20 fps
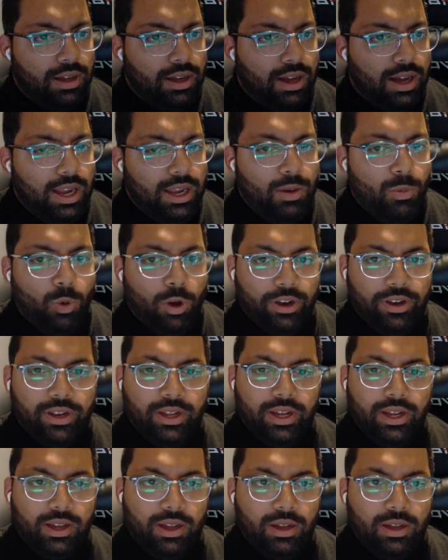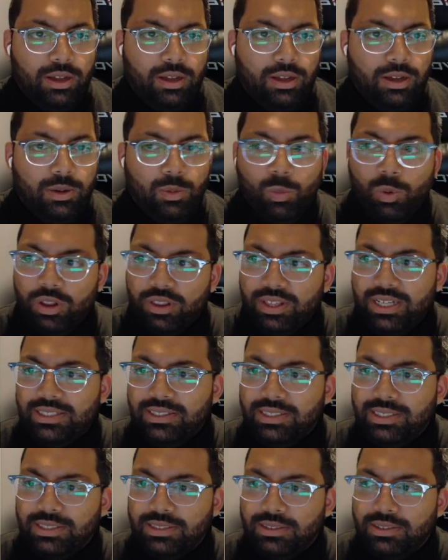I wonder what
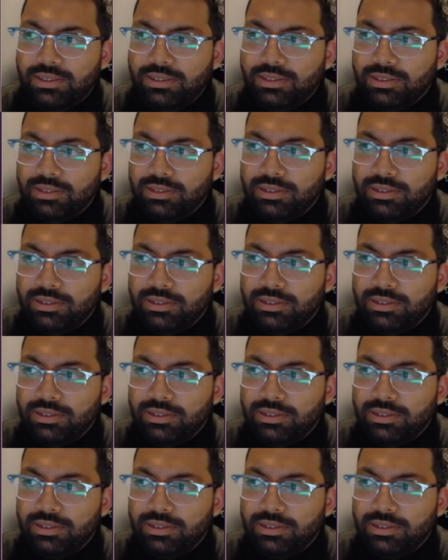this is.